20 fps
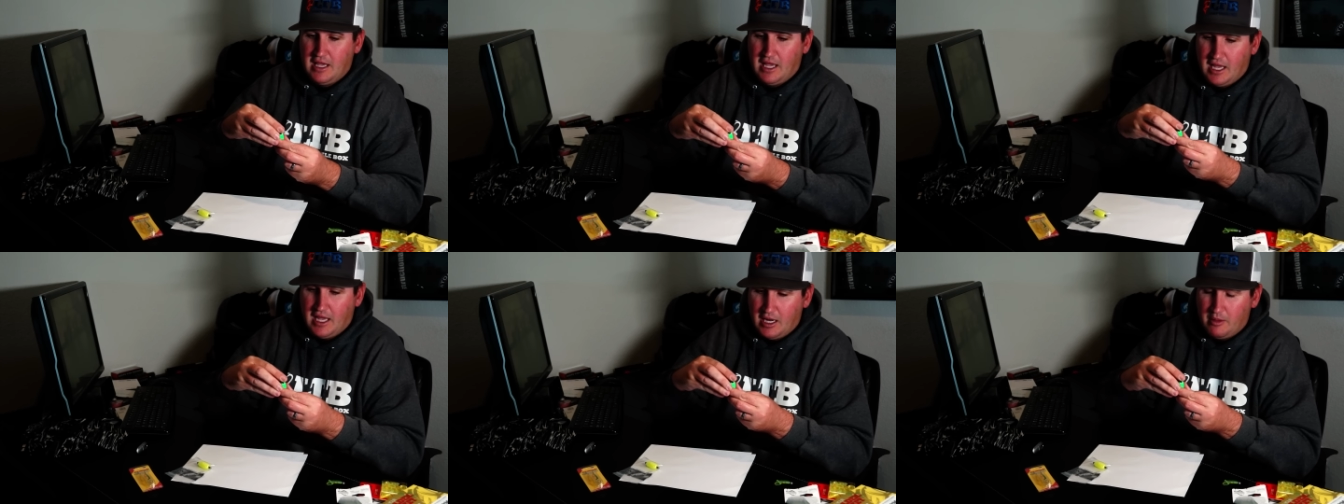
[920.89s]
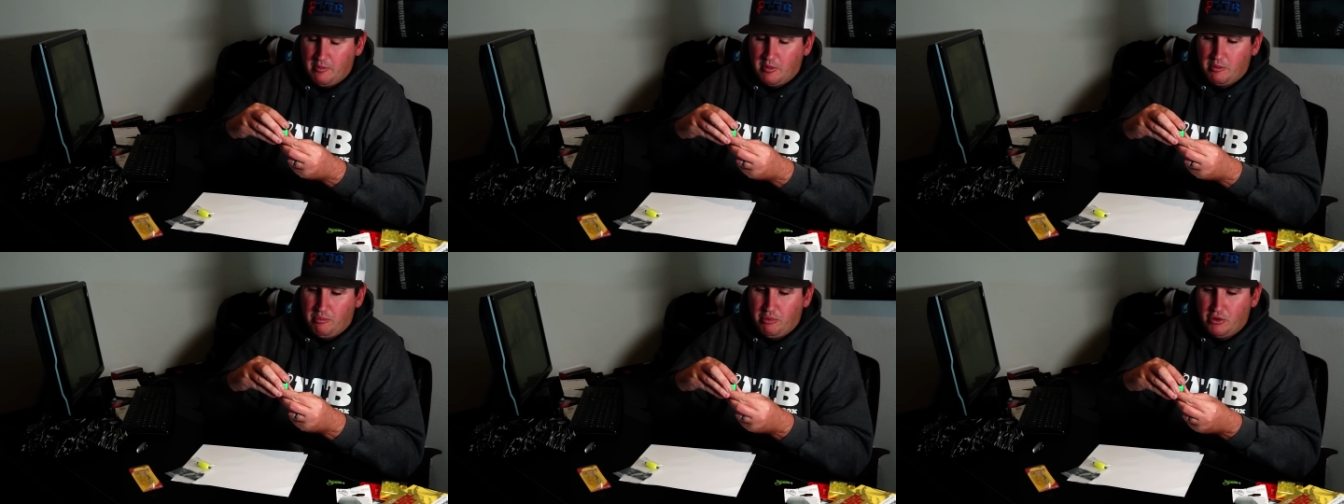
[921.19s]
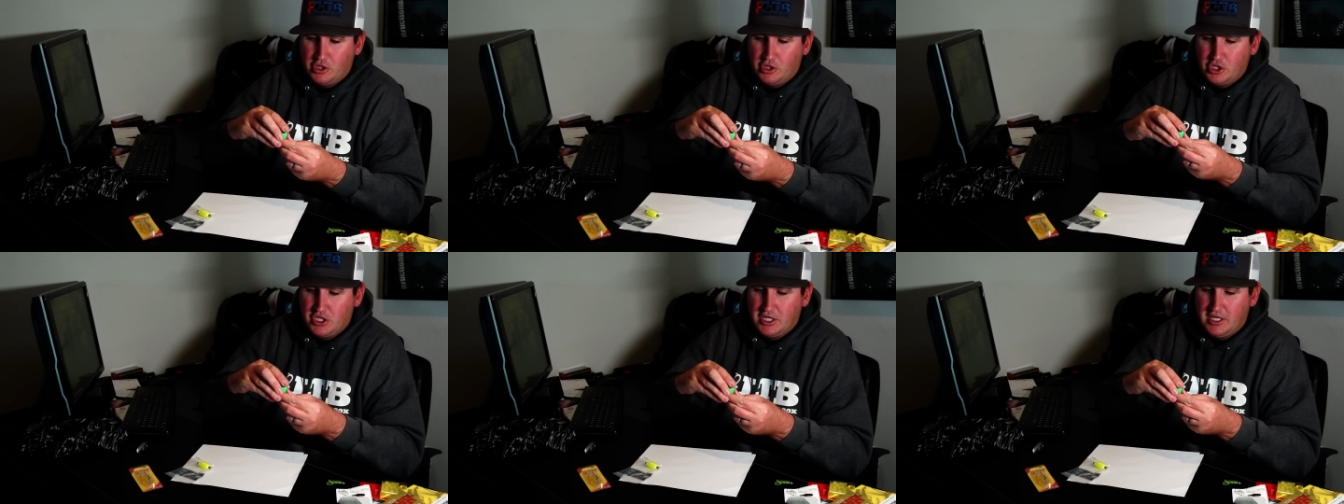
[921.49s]
and I'm gonna
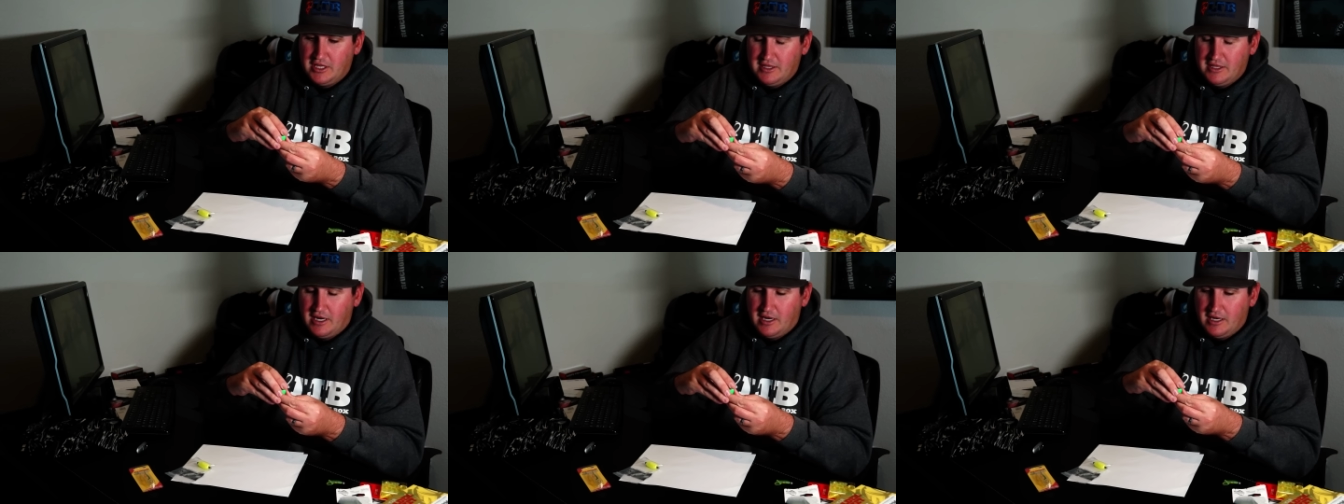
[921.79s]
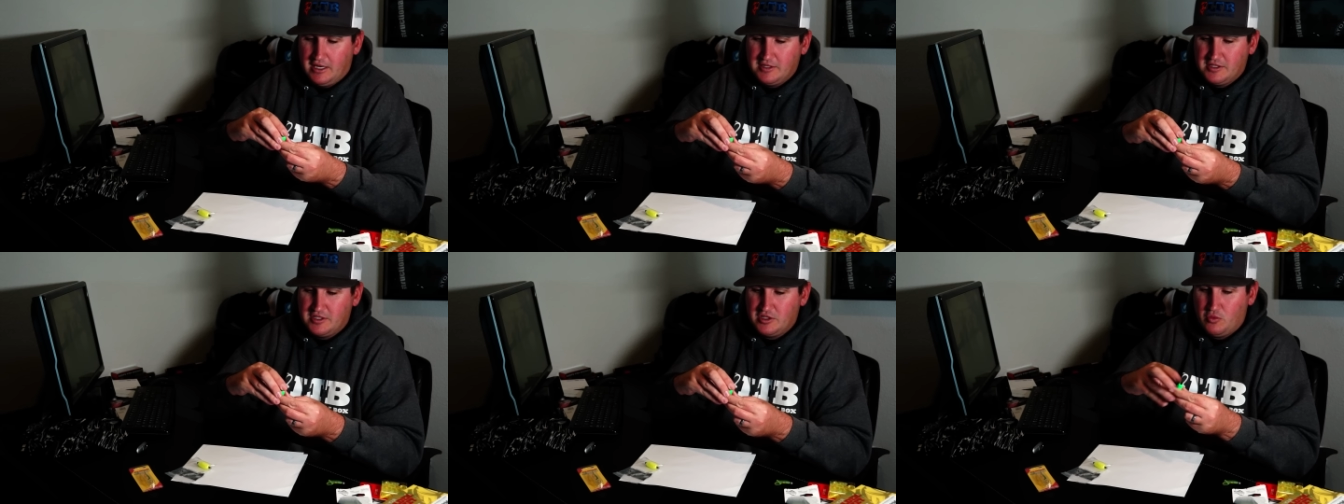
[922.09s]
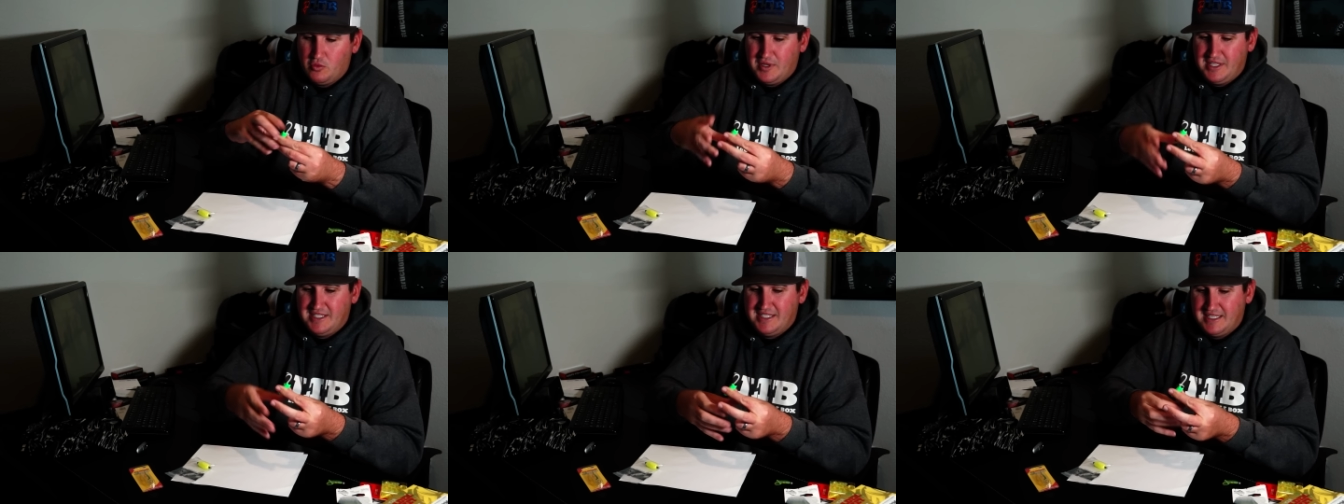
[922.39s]
push it in there and
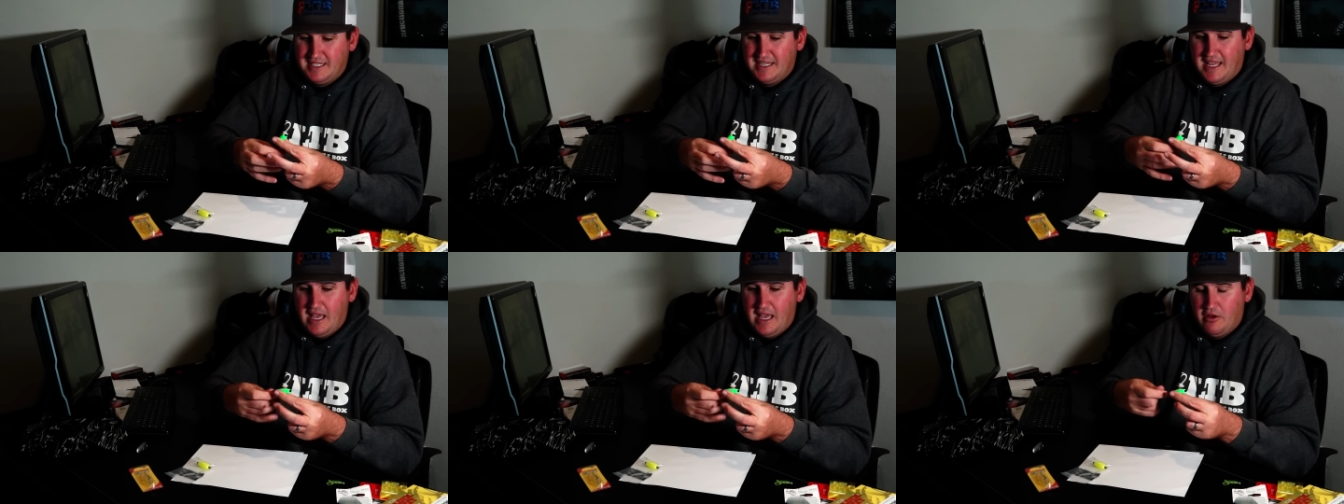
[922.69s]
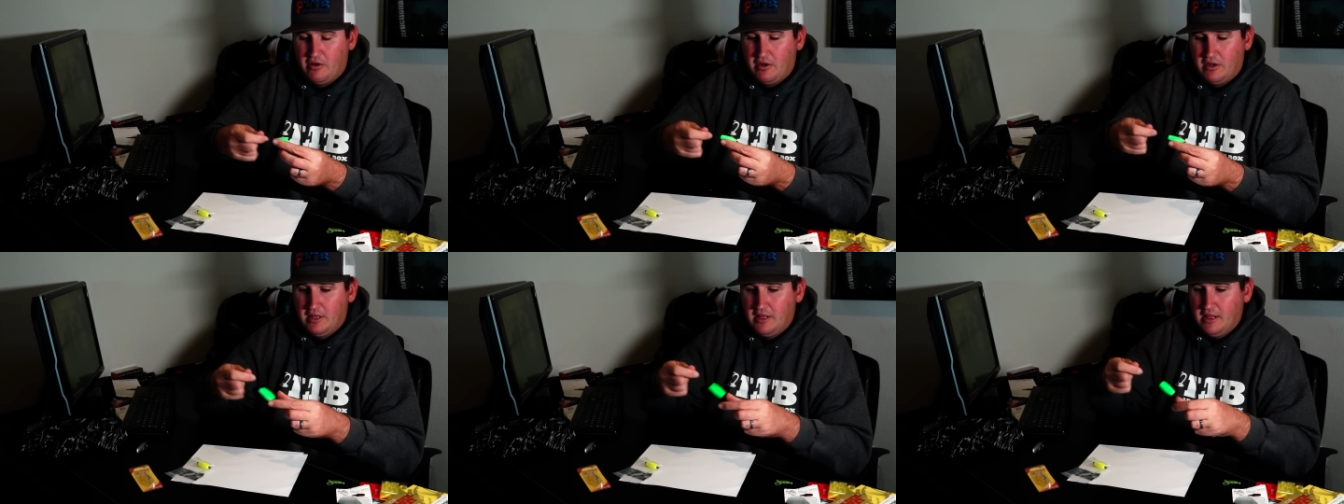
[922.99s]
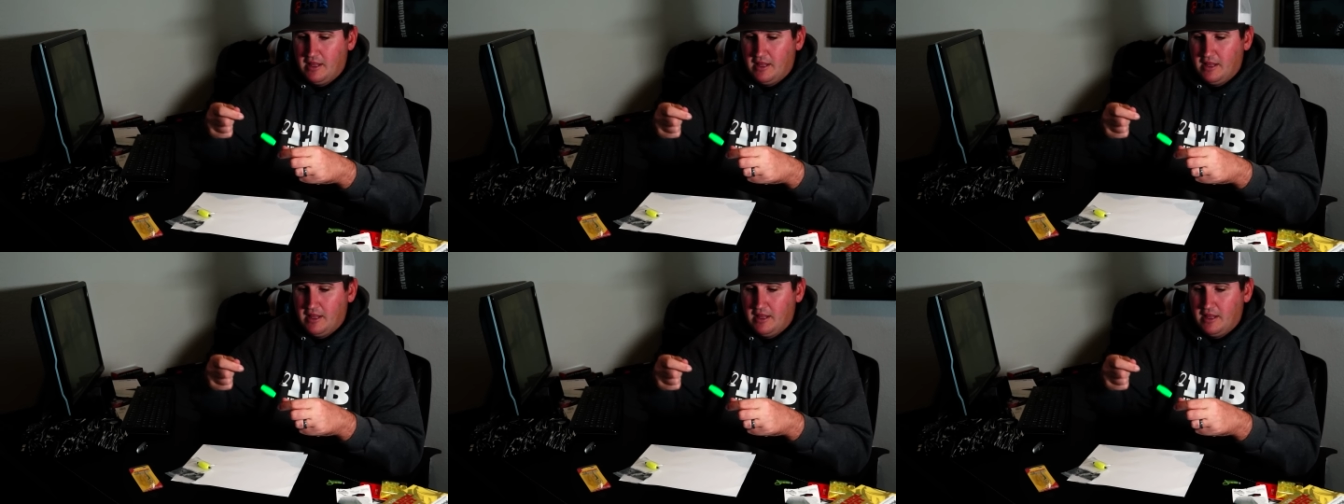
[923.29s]
squeeze it down.